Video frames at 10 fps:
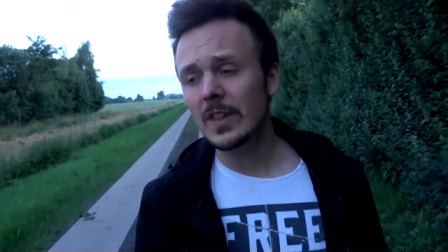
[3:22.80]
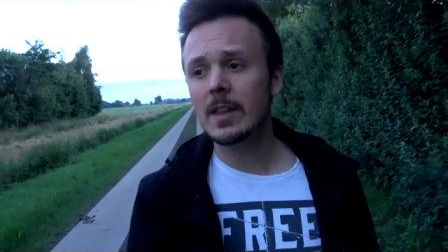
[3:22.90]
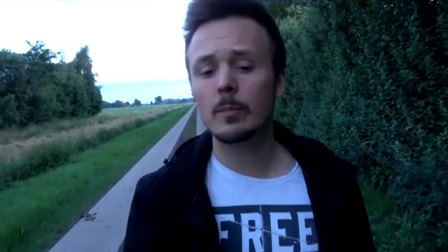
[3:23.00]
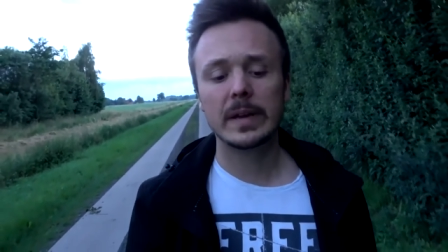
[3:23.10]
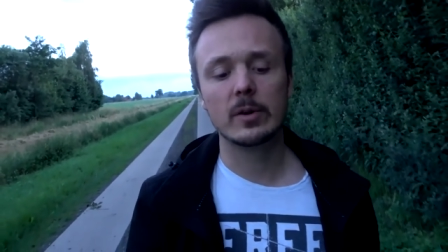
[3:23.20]

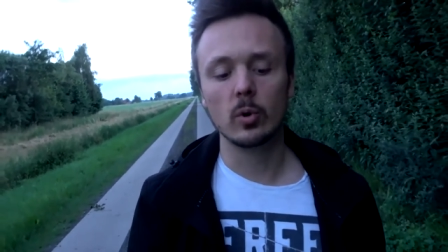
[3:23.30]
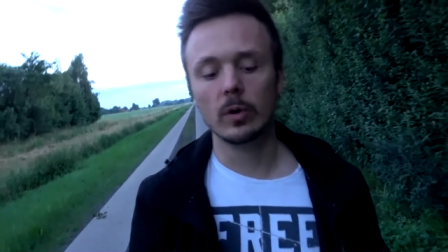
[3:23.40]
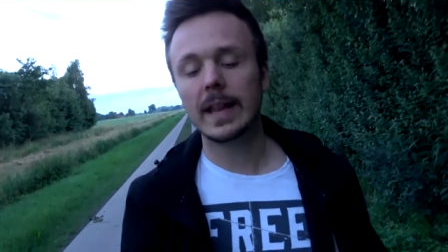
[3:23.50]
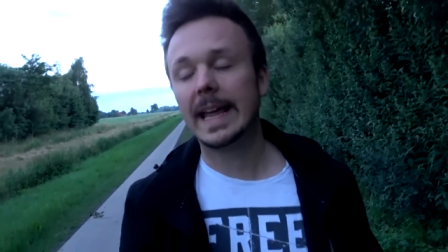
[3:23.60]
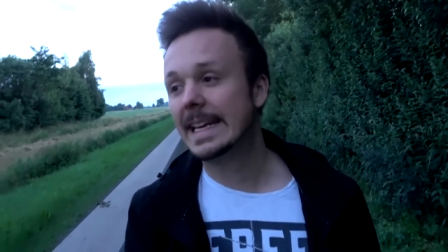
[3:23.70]
That'd be
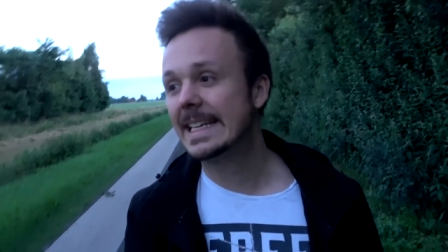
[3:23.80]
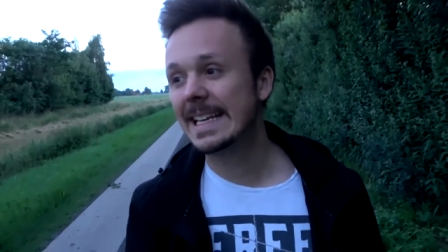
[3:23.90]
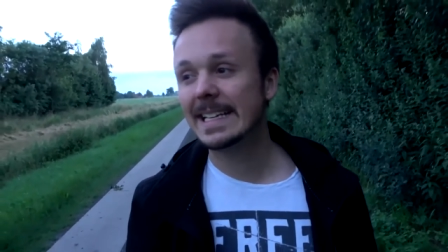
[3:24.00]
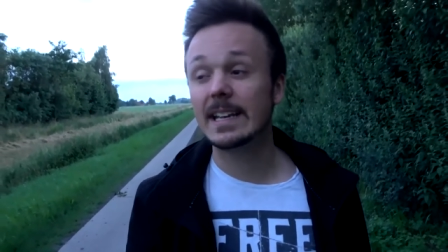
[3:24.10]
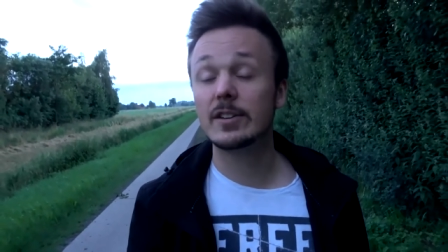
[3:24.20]
cool. And
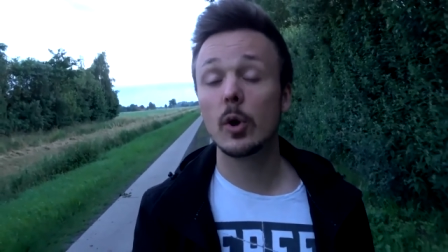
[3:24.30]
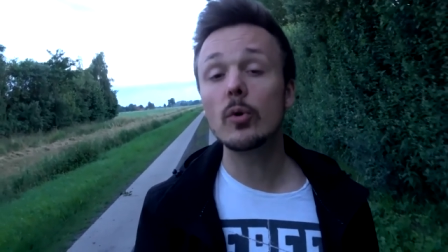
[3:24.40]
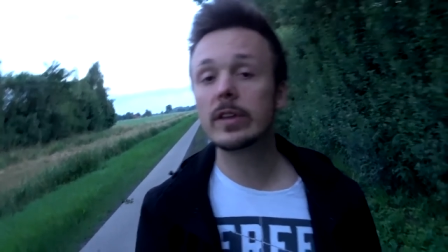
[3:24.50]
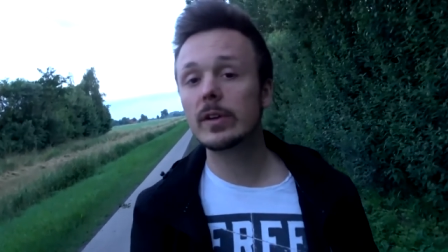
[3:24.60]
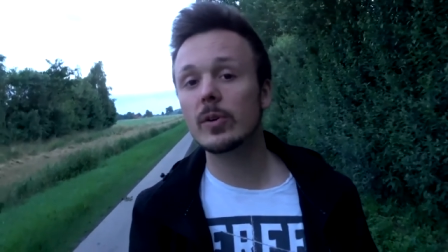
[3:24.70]
in
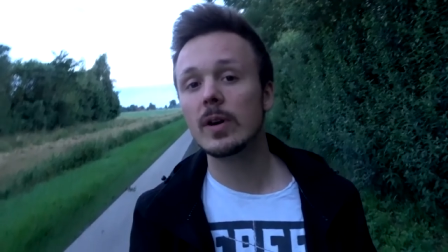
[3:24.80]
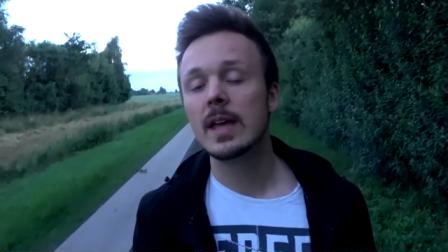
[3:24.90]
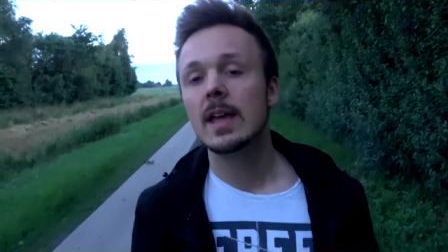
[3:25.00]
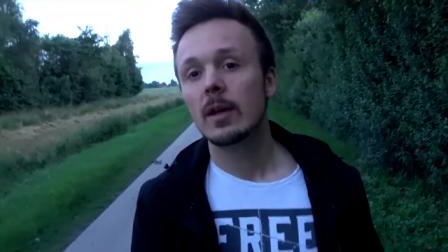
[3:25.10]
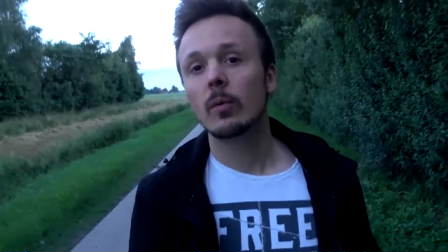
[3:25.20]
Tokyo,
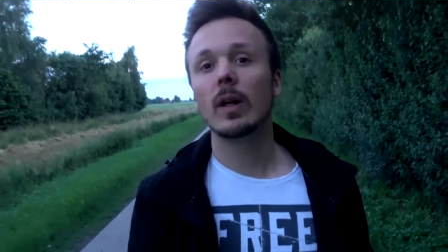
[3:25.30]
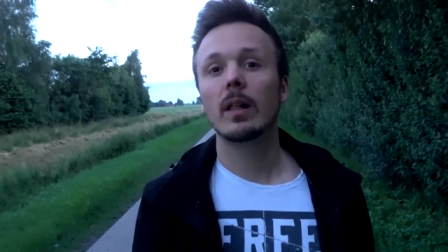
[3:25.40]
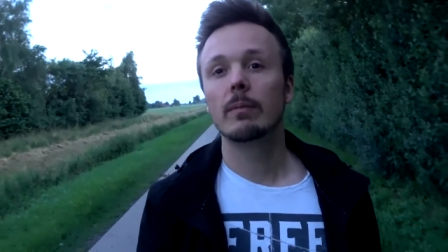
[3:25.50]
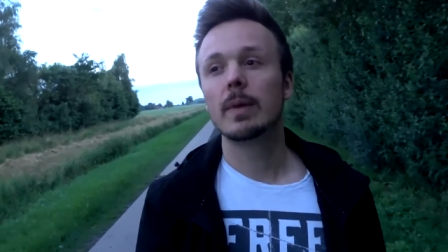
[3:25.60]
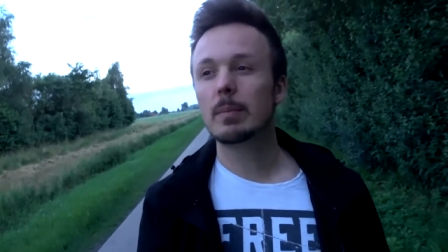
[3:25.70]

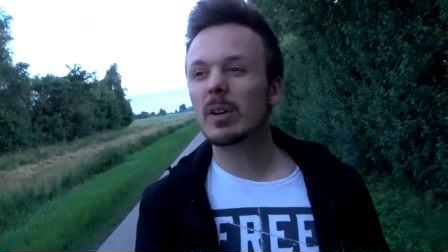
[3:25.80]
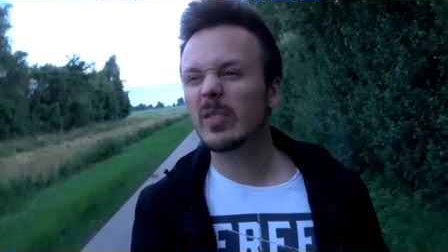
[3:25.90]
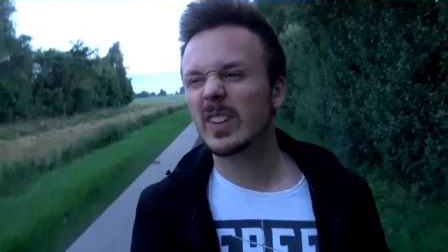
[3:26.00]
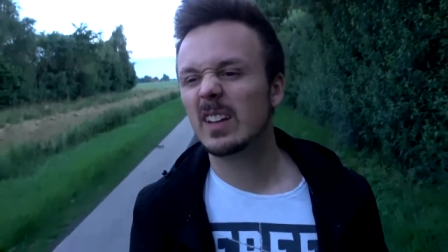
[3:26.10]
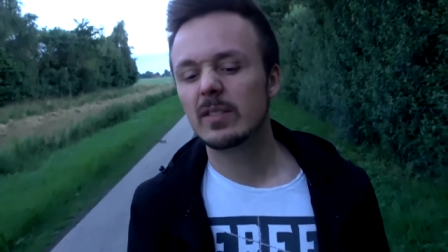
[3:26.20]
well, my
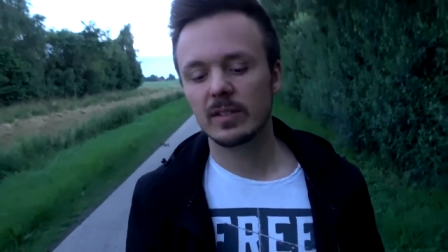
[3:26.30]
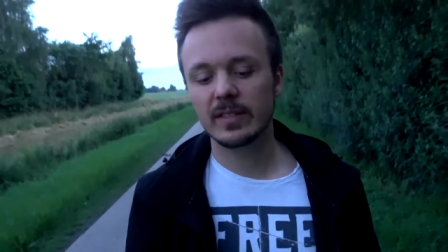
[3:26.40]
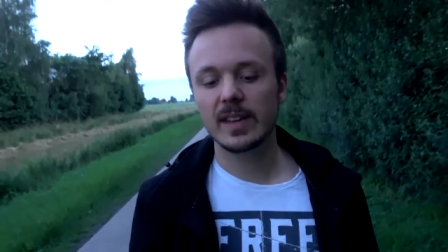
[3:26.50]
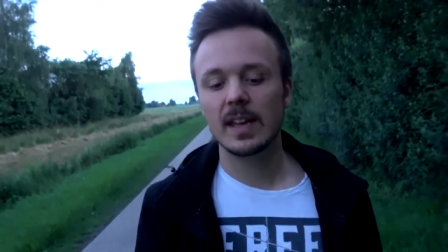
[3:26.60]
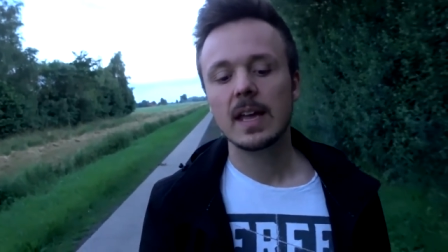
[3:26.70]
birthday is on
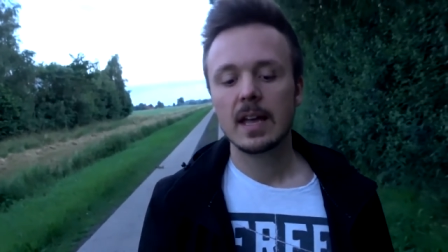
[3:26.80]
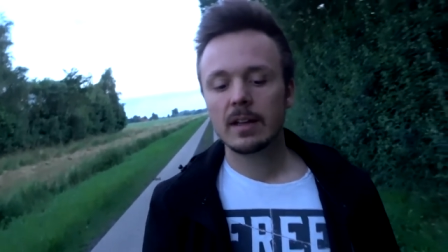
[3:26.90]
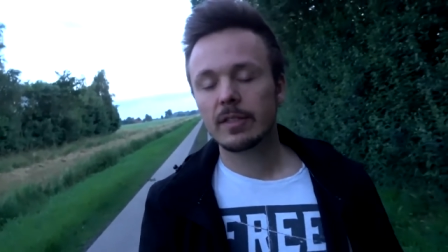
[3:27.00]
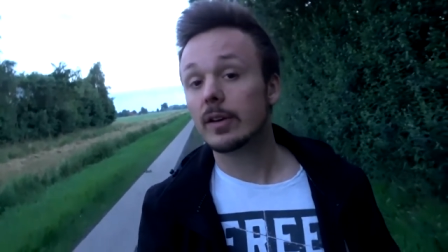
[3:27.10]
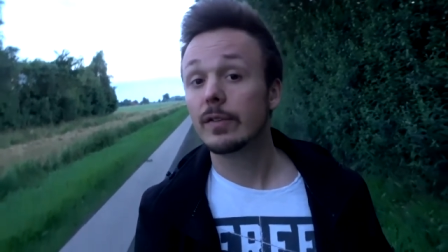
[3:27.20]
the
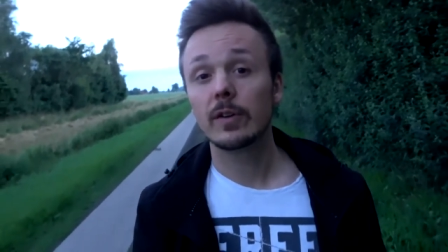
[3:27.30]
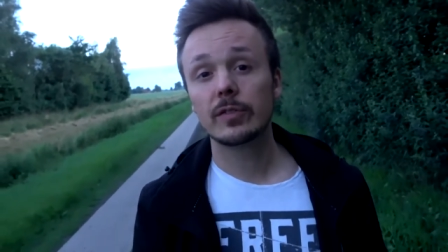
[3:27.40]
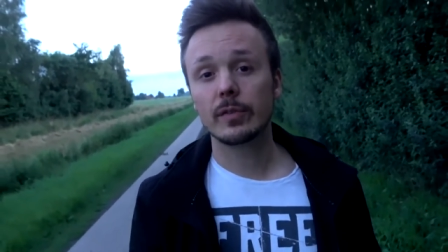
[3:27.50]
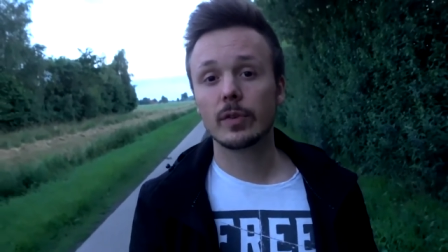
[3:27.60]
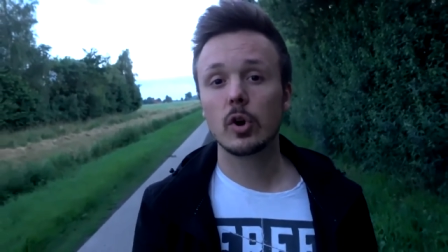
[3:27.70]

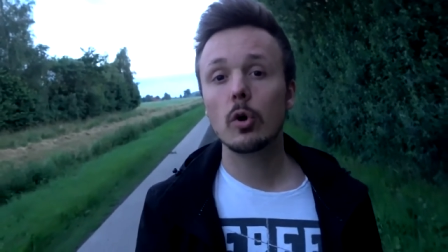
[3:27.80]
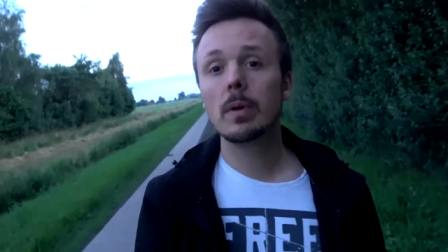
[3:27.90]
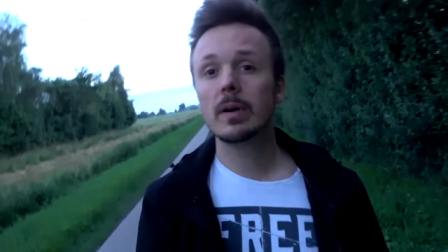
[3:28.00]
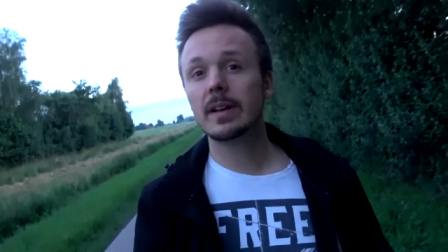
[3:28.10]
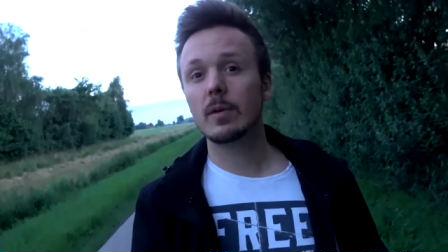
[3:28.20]
31st of
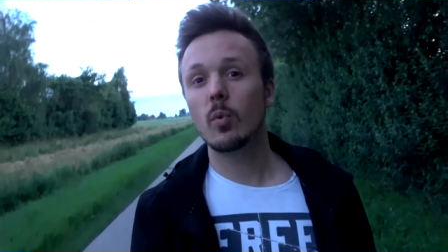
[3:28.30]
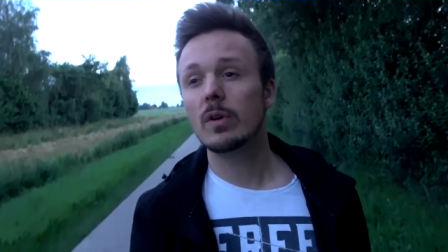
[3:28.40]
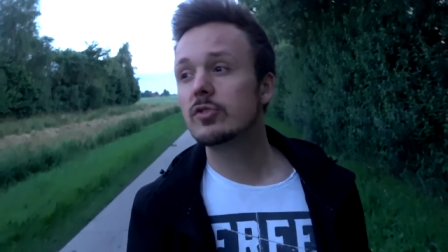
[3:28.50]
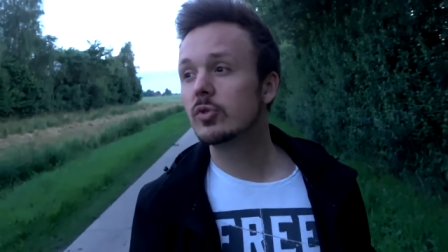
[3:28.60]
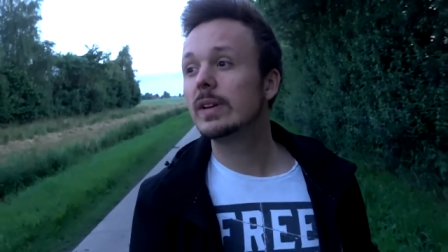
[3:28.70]
October and I
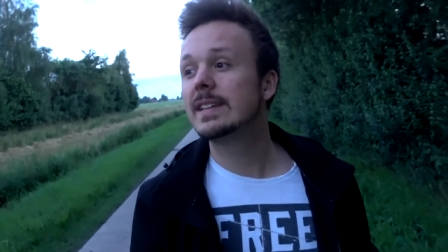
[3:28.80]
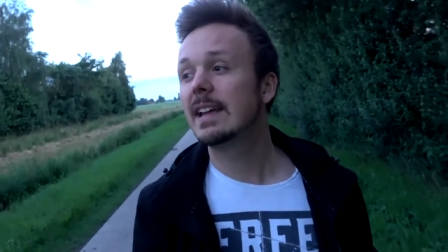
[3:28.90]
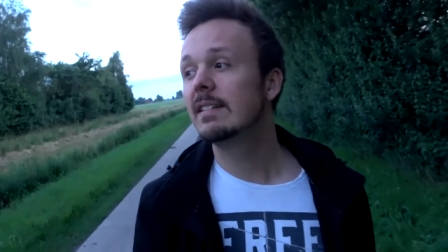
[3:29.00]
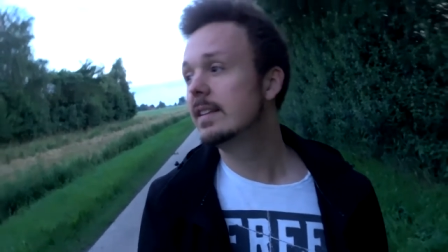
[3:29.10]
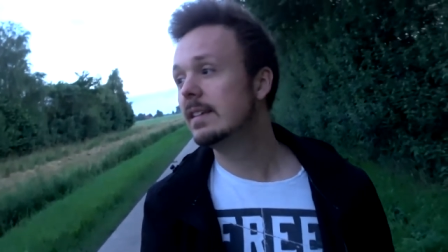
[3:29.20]
want to
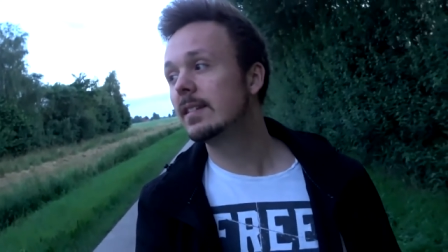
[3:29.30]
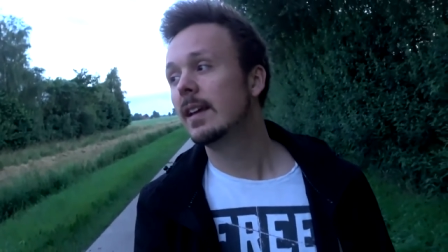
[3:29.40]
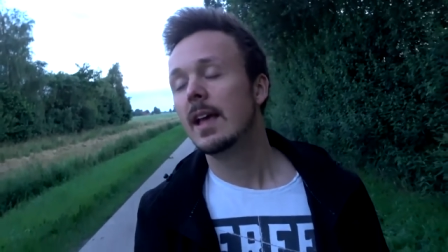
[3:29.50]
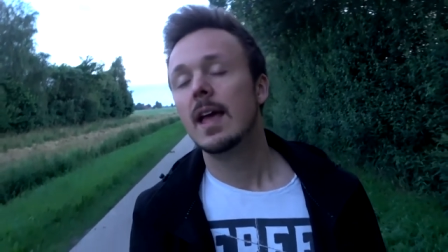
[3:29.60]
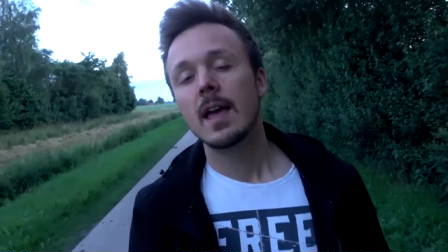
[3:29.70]
attend these
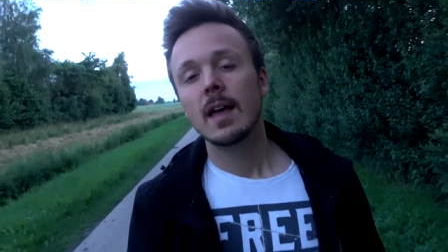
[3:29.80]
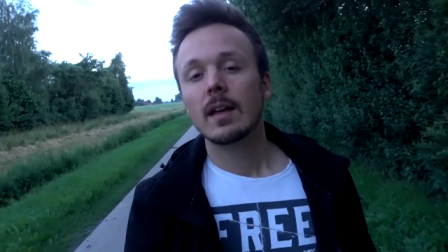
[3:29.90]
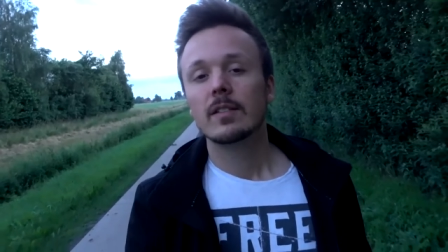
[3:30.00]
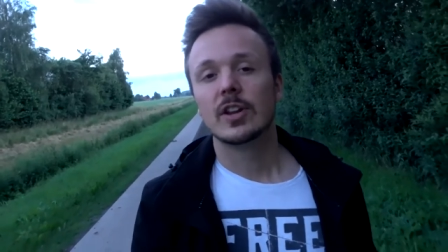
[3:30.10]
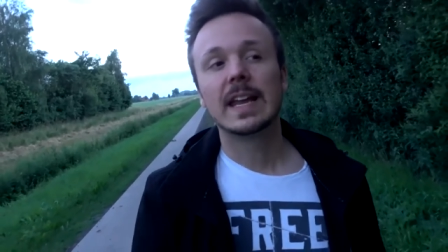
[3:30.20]

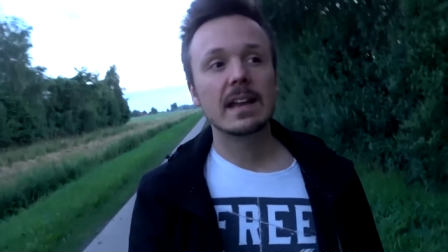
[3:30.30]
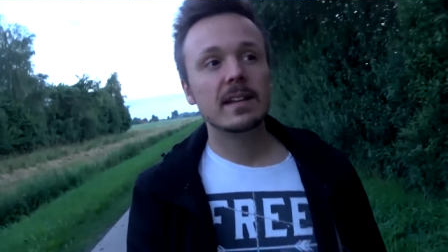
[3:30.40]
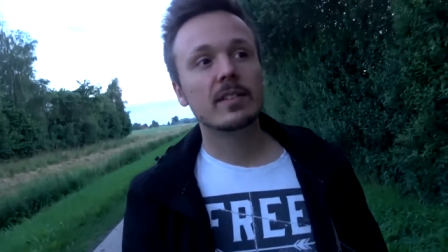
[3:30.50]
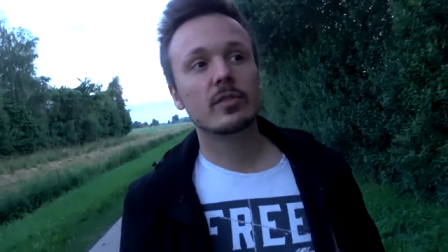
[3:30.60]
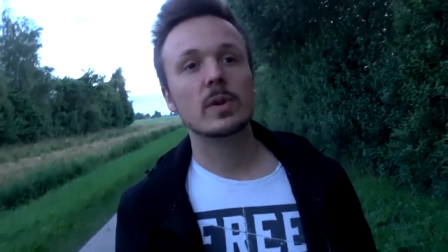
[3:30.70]

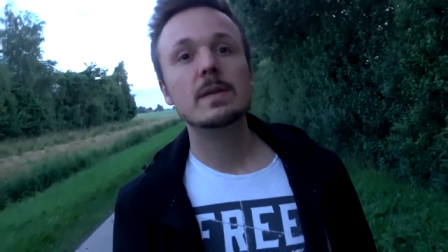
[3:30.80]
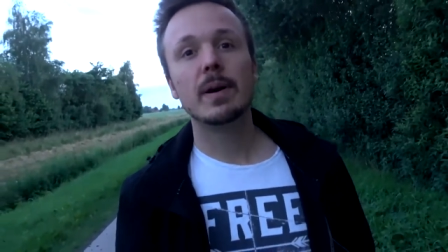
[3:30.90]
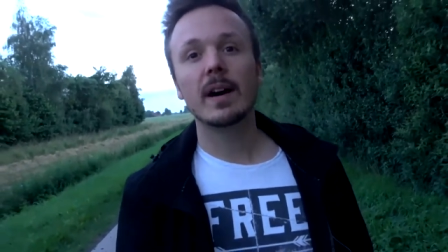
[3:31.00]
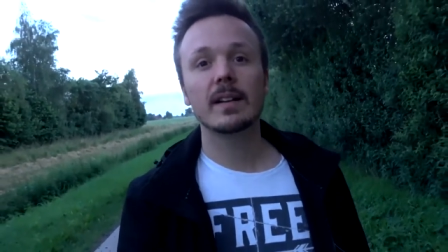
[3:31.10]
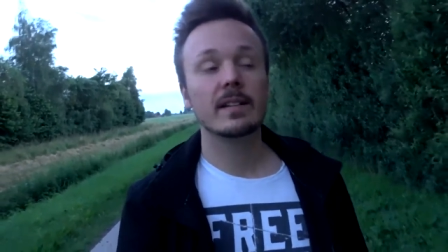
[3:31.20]
gigantic street
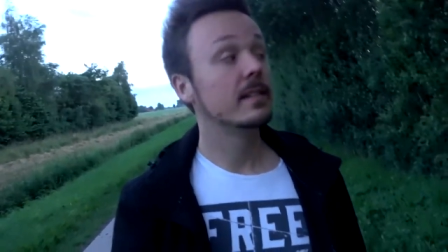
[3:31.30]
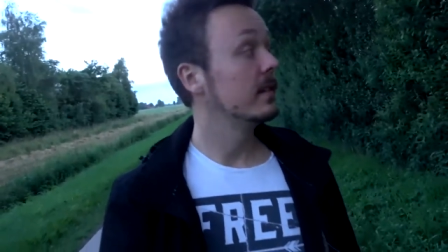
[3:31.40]
parties